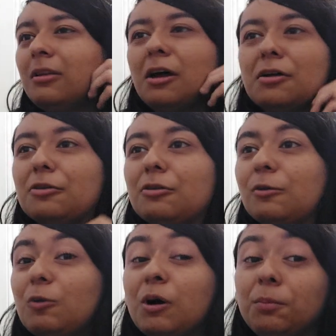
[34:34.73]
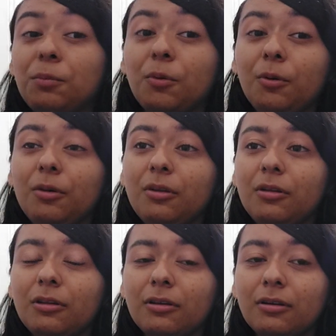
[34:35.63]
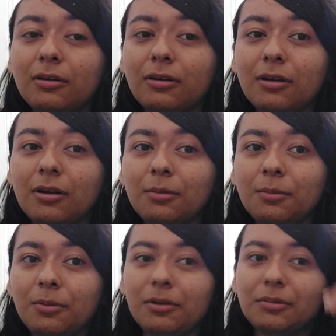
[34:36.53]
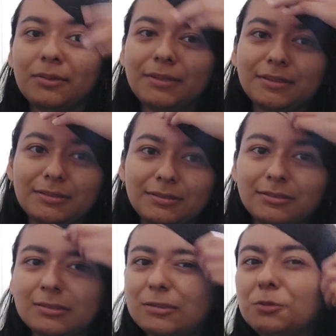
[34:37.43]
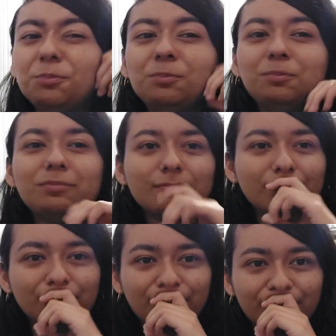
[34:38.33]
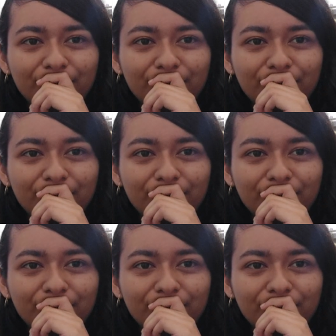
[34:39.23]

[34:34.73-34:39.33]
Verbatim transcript: Now, I don't know at what point, but I mean, to... Mm.